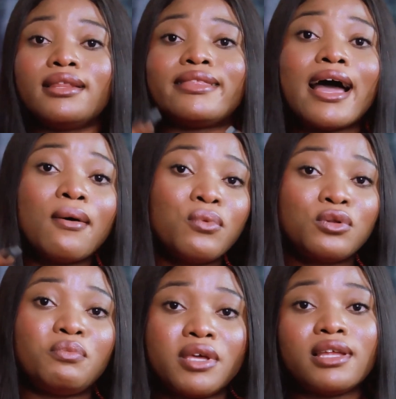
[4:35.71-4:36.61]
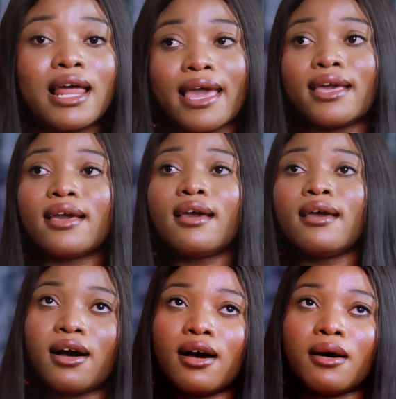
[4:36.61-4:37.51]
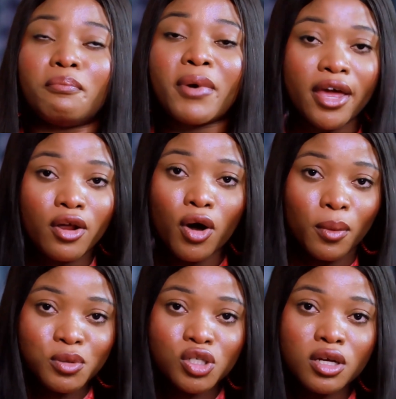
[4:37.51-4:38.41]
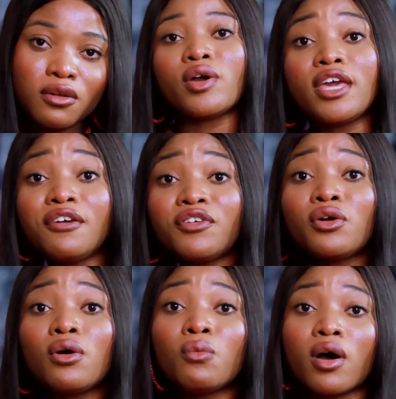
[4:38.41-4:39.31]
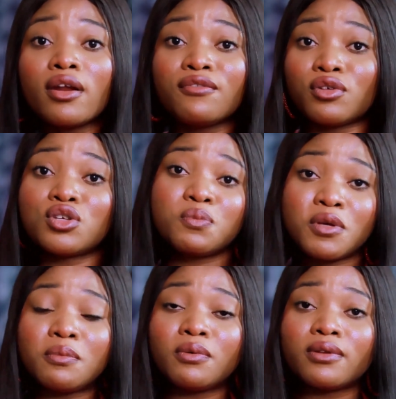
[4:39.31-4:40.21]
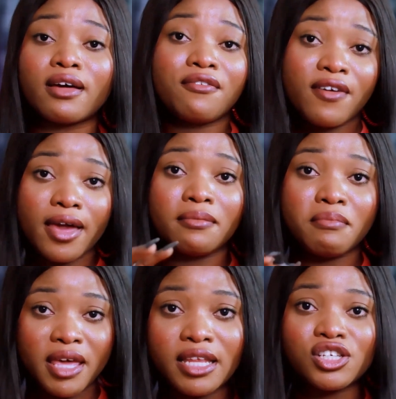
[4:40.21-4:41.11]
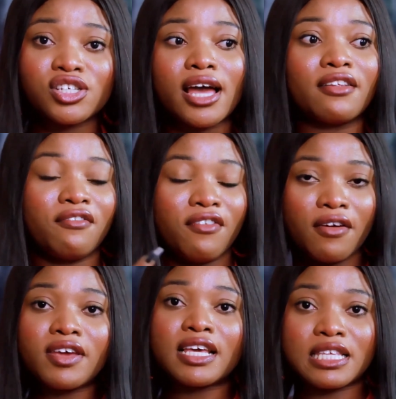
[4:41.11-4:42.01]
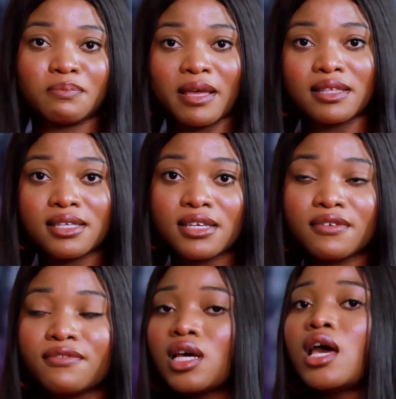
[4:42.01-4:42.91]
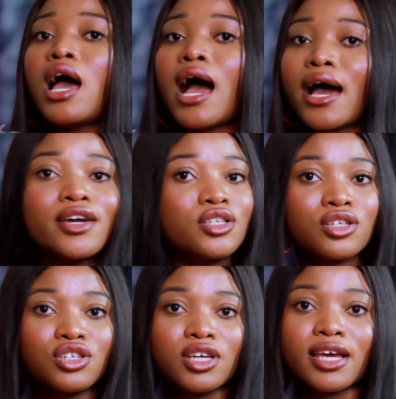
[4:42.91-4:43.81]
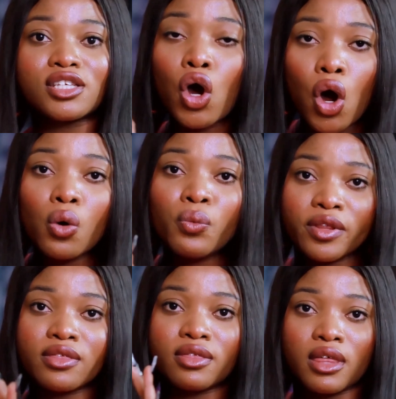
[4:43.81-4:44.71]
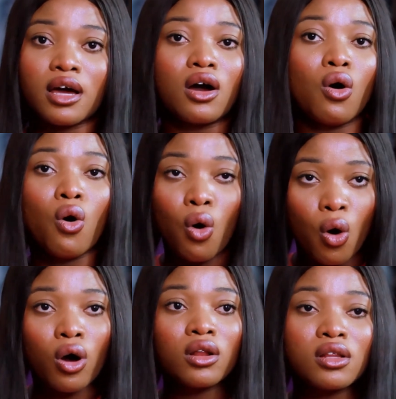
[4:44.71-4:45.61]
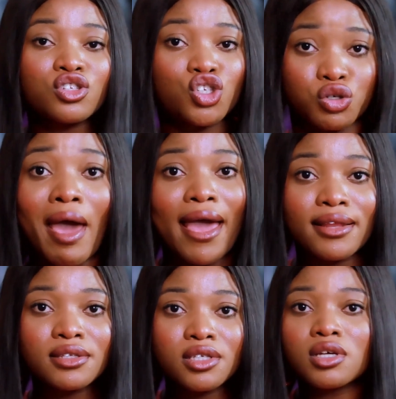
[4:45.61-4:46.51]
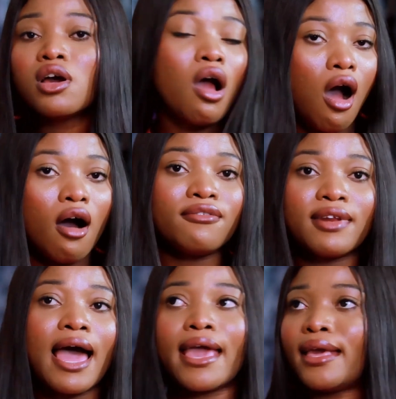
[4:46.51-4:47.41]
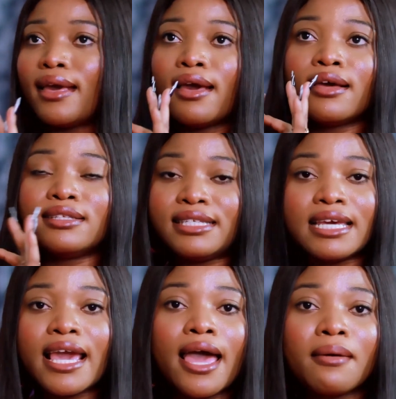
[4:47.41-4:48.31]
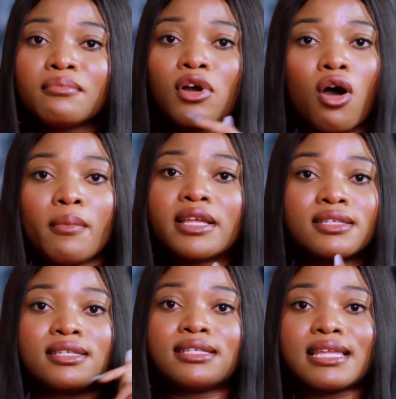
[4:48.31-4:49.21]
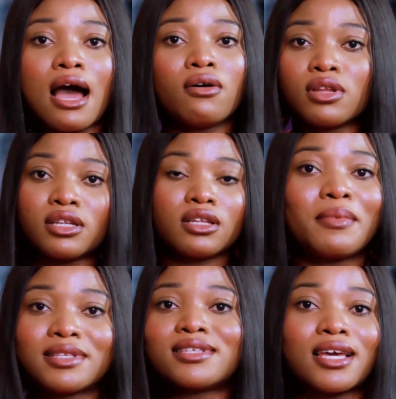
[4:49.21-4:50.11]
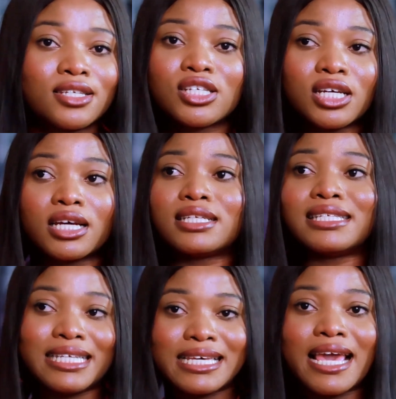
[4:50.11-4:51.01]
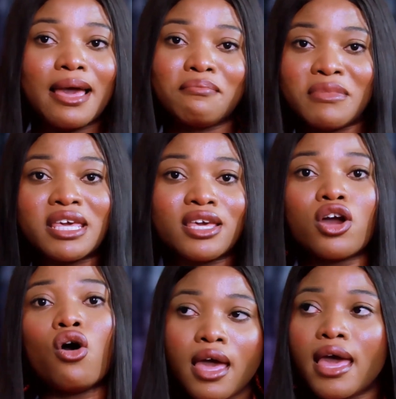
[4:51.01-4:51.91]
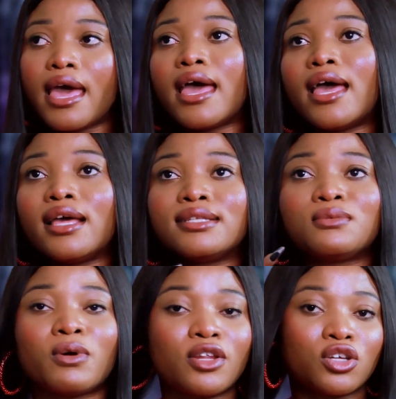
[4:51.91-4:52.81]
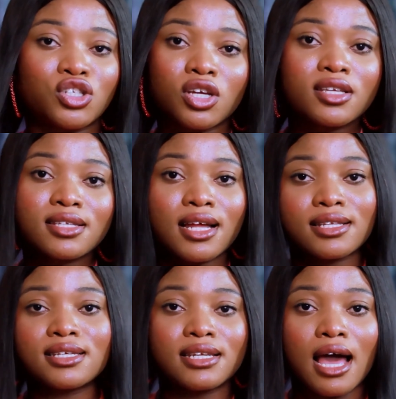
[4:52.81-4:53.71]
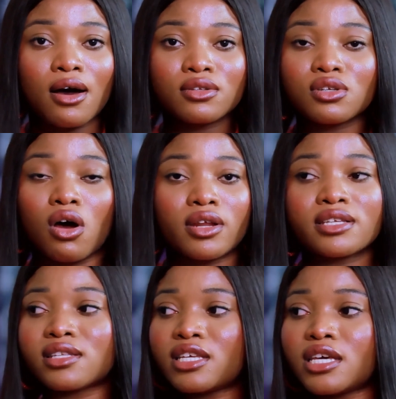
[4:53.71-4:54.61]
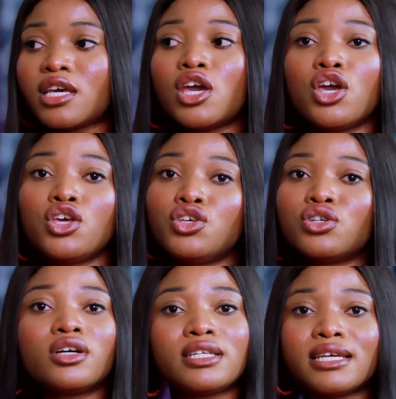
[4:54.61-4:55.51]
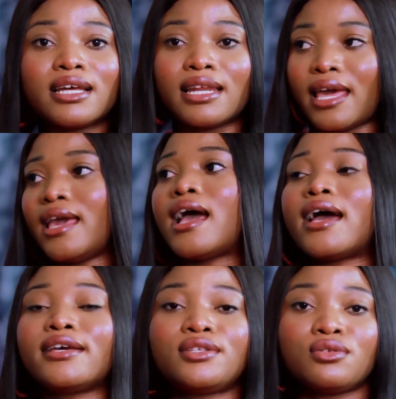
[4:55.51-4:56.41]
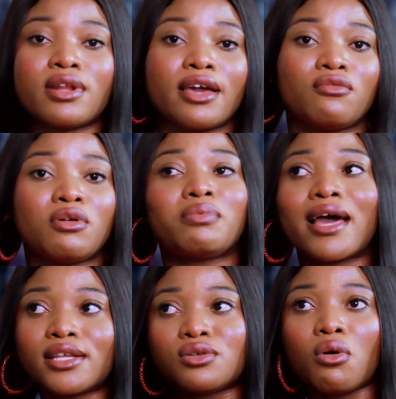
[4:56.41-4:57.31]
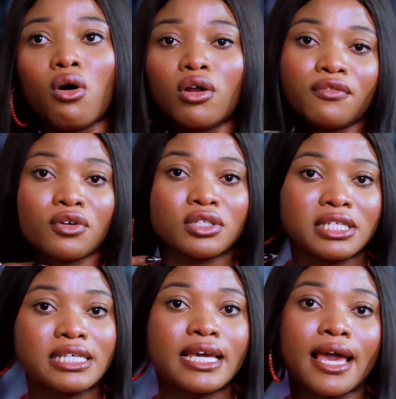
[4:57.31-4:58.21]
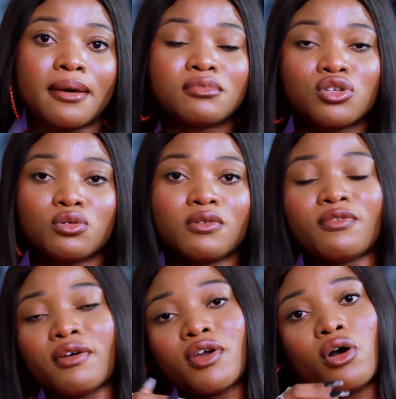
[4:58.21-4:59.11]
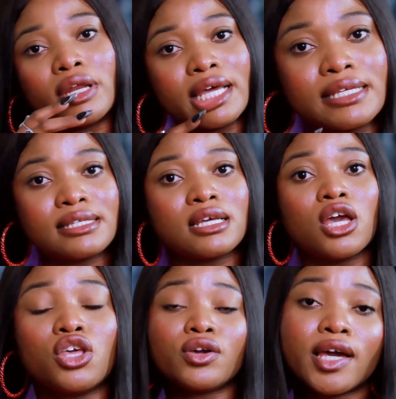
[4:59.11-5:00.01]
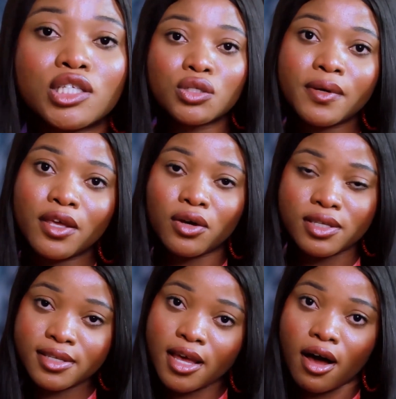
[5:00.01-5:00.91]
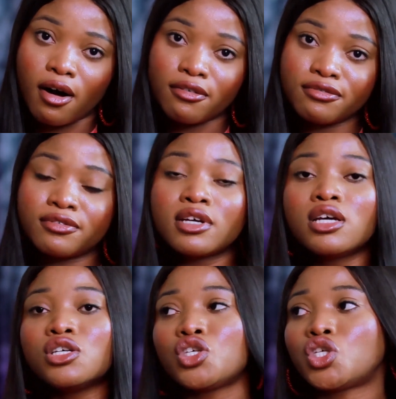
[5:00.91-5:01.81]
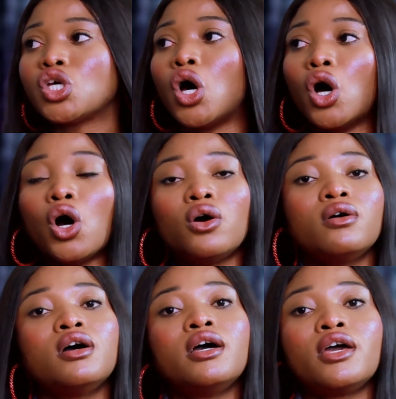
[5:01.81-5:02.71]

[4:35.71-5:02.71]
that would be like a better option. So if you're one of those people that find Manychat very expensive, I suggest go with the whole trend of like DM, comments down in comment section, DM me. And when you're just starting out, honestly, you don't need an AI to like reply to all of your DMs, to be very honest. you can do it yourself. So